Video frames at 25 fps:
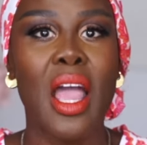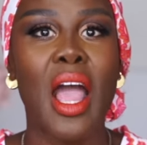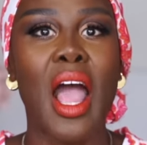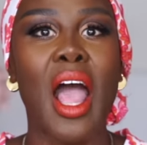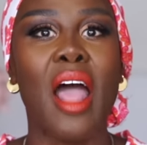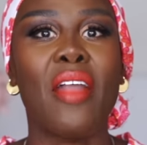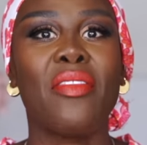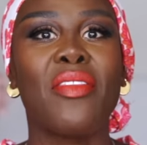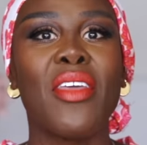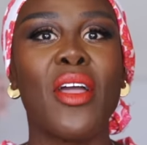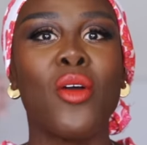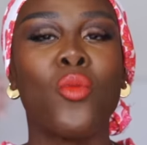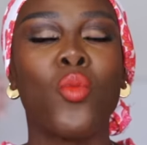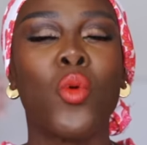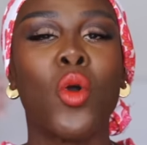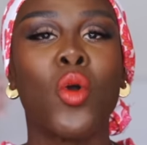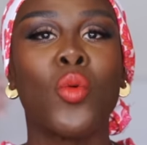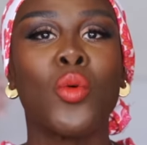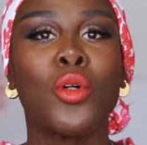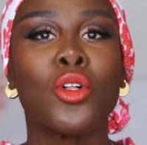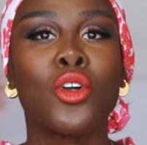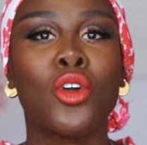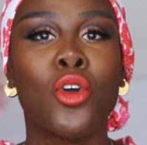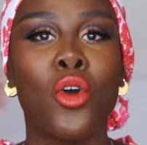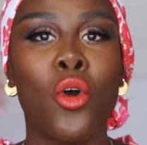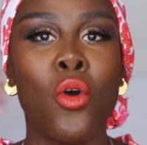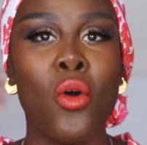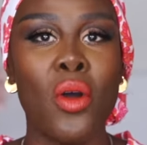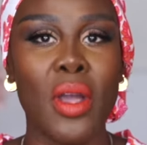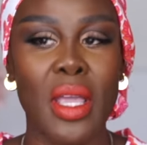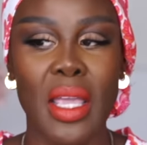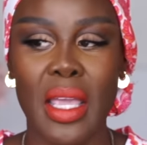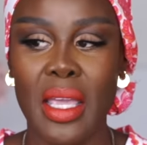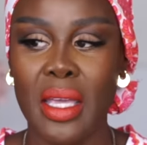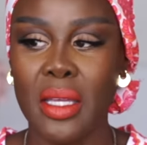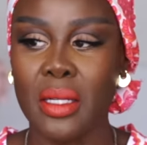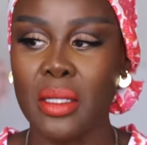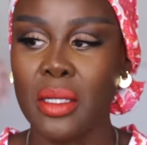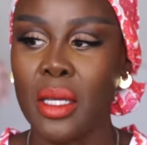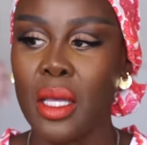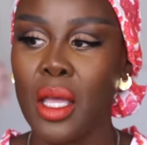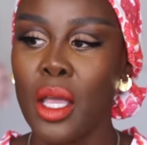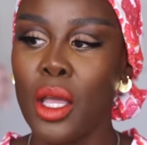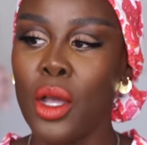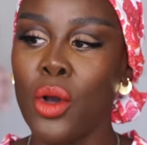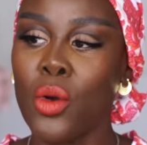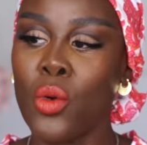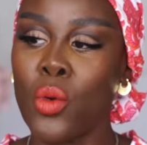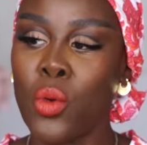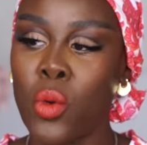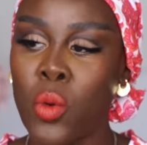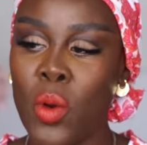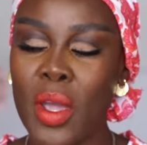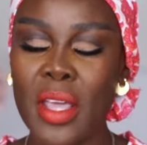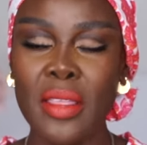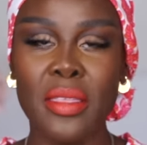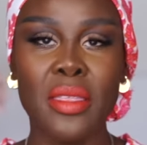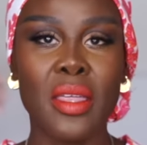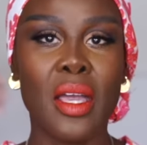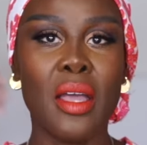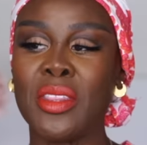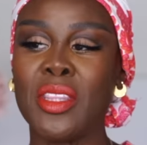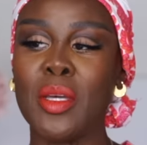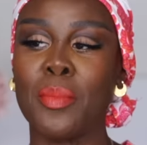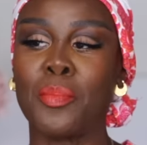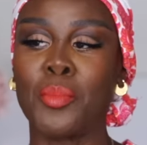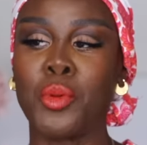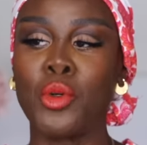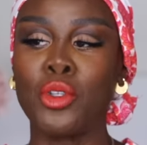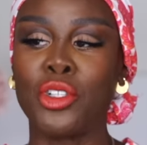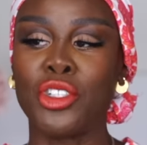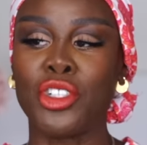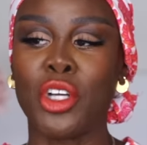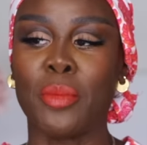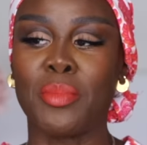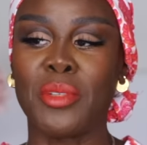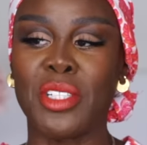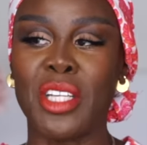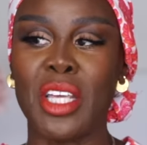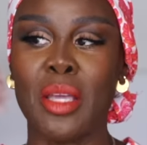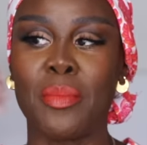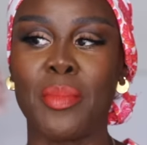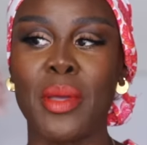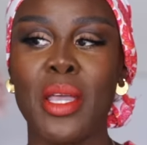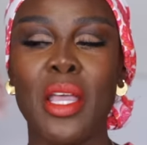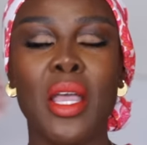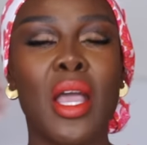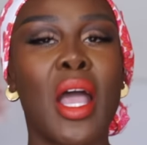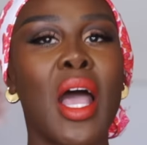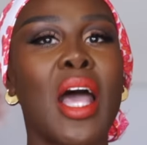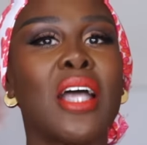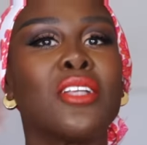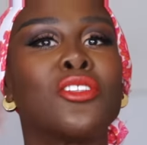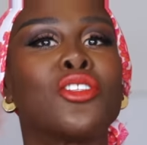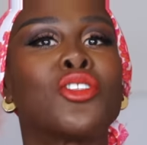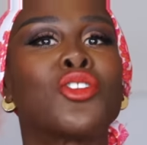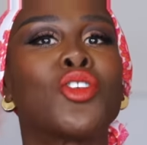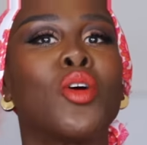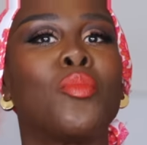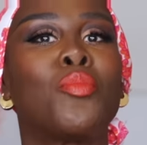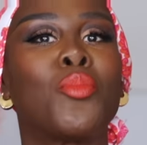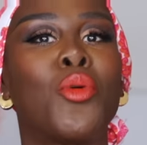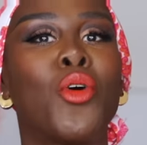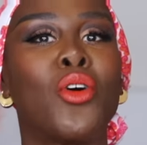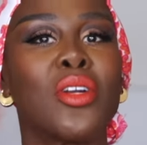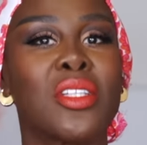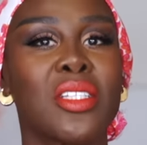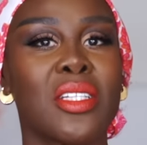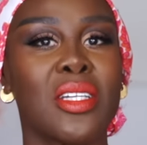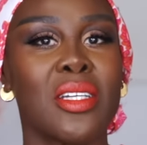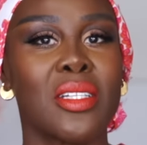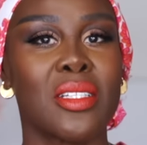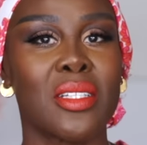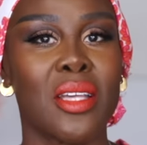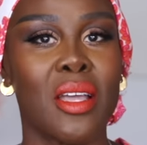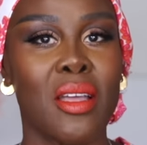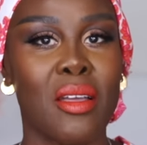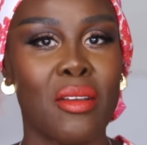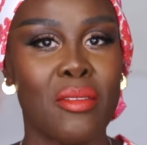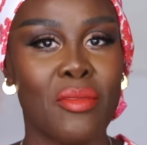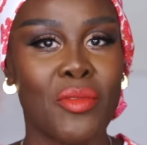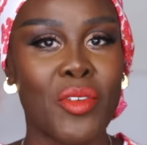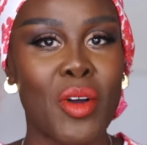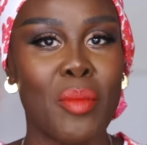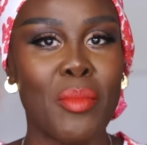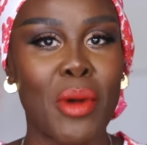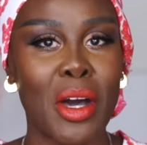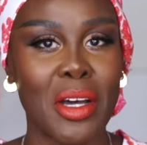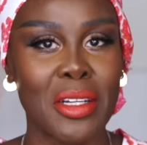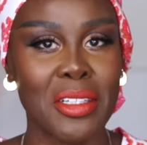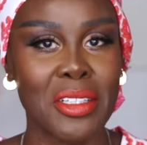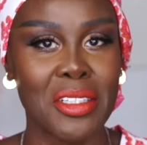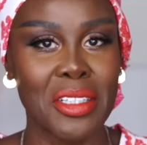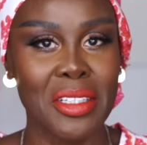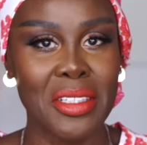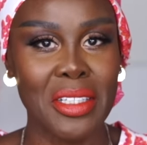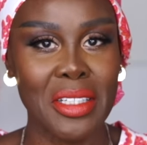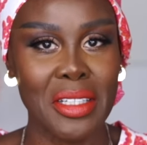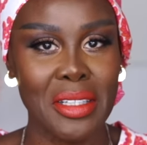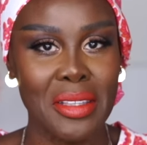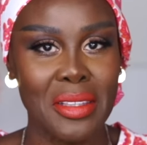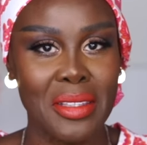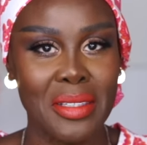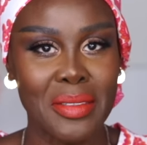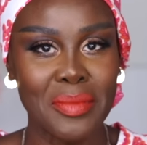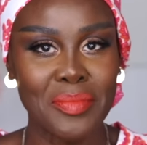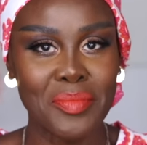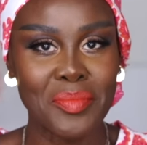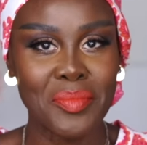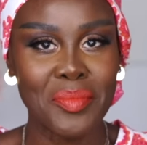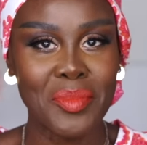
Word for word: And then we will go in with the push-up tape and support it from underneath.